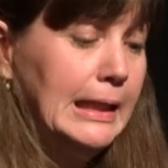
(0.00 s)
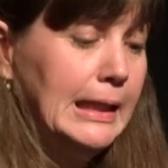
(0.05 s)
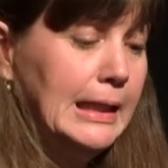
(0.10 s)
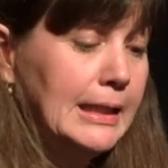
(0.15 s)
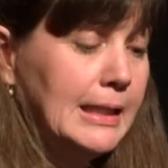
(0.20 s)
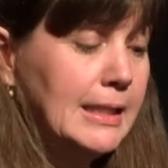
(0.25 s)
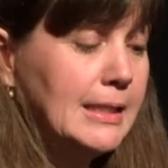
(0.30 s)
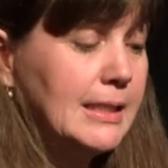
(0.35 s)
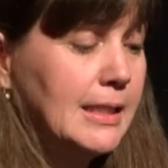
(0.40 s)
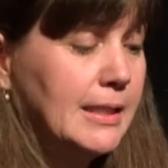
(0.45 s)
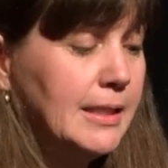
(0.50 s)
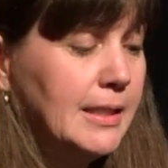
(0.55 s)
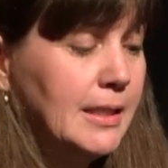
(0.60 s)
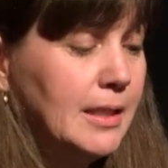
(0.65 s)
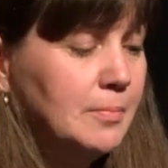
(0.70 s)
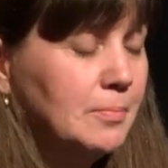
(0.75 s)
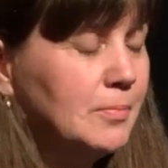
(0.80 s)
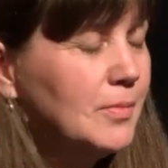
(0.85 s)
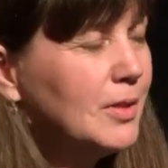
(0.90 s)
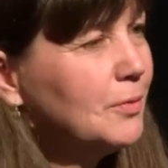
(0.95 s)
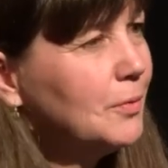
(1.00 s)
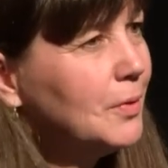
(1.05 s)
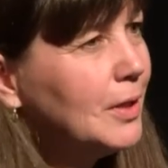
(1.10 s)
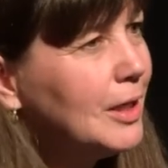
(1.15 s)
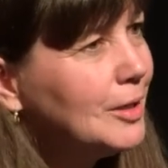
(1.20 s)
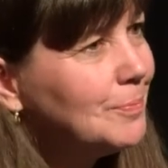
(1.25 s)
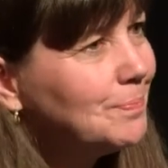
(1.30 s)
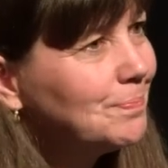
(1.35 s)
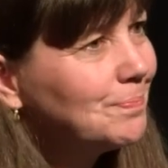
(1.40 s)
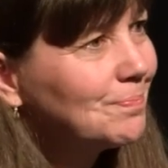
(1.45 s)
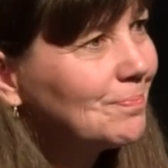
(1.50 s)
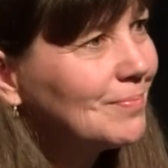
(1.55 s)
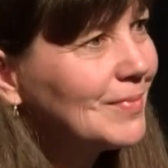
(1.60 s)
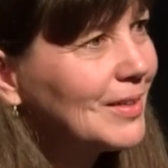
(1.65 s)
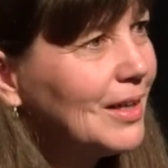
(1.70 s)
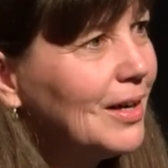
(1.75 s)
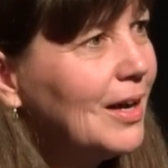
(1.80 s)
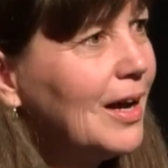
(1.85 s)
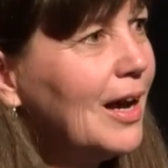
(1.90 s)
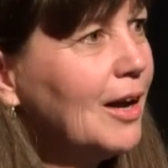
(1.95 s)
And I said to him, well,
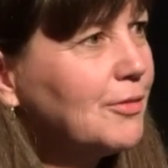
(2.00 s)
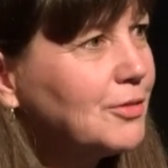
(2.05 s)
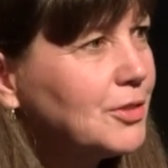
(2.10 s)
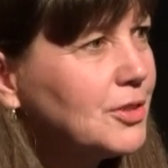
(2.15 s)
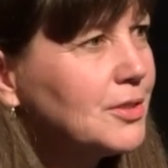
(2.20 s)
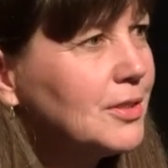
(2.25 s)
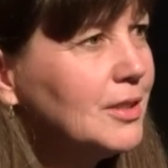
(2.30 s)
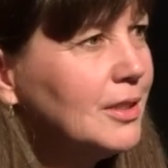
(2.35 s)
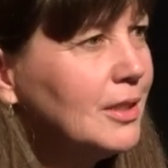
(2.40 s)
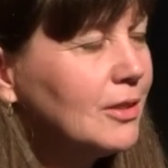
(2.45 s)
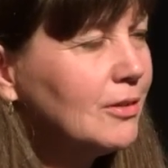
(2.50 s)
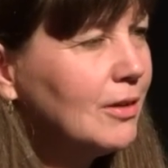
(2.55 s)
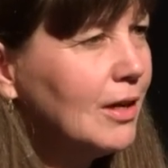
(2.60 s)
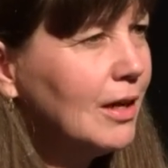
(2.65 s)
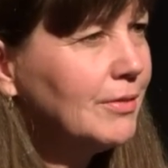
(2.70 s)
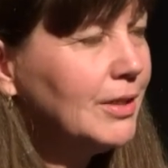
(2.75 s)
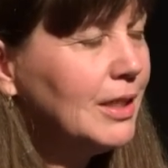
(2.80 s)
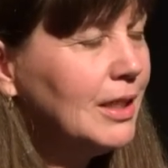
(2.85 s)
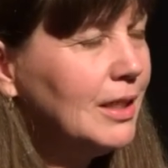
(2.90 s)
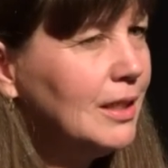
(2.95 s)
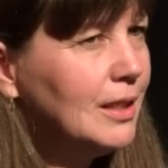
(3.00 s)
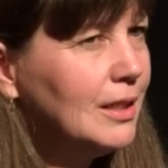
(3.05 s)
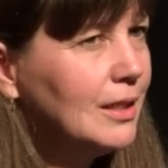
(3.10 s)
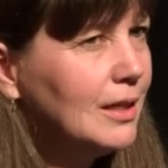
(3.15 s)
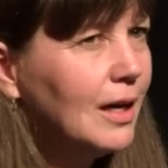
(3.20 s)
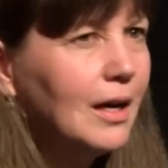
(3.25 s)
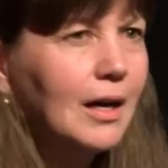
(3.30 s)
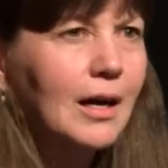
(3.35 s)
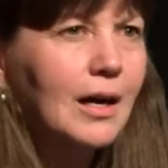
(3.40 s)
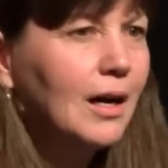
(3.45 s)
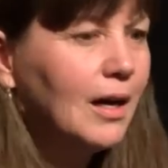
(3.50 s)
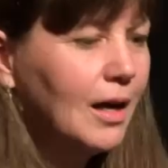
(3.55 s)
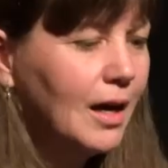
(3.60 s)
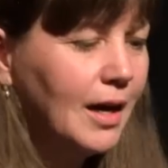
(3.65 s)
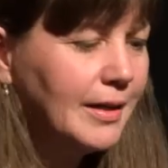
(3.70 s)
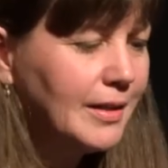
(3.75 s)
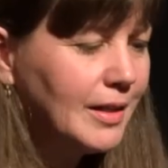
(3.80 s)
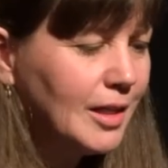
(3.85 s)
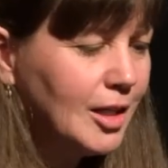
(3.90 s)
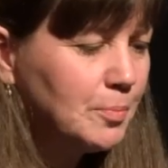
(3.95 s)
after seeing Gravity,
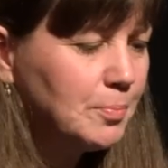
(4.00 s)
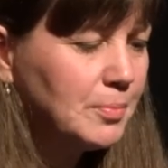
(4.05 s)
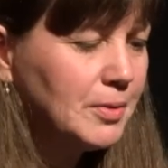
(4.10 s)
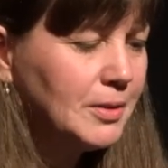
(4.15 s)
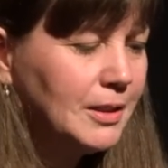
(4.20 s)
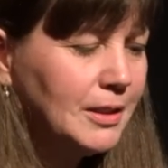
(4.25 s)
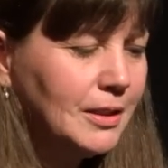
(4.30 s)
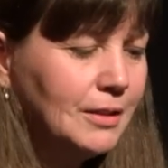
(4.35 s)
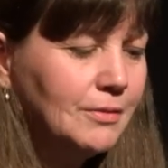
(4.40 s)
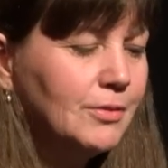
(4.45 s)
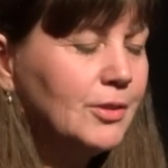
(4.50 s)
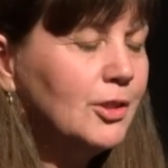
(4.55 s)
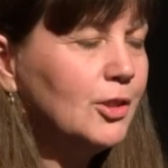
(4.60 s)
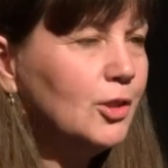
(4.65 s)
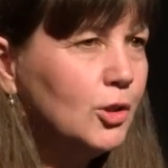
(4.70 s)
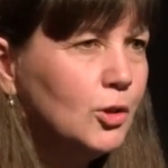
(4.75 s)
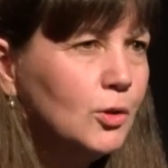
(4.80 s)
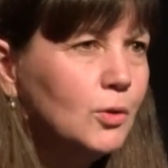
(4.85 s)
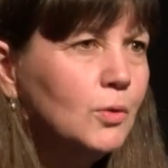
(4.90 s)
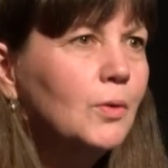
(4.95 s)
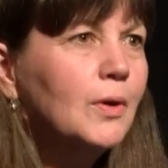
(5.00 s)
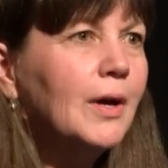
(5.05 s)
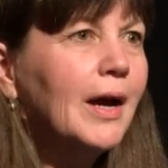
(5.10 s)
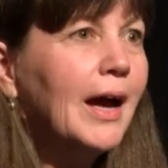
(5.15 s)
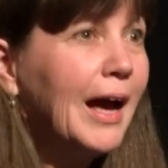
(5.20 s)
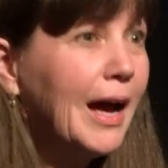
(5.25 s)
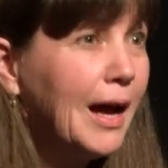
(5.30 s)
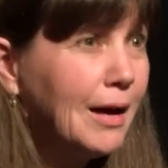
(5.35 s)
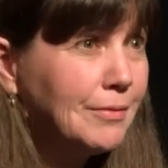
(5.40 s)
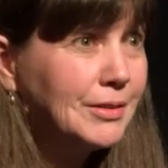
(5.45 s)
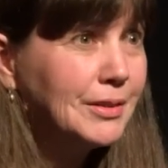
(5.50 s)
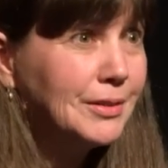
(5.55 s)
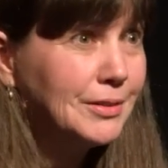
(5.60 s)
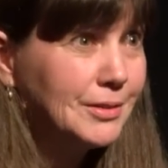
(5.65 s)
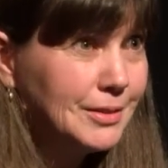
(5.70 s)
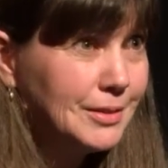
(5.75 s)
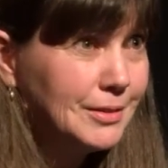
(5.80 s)
I can't believe that you haven't.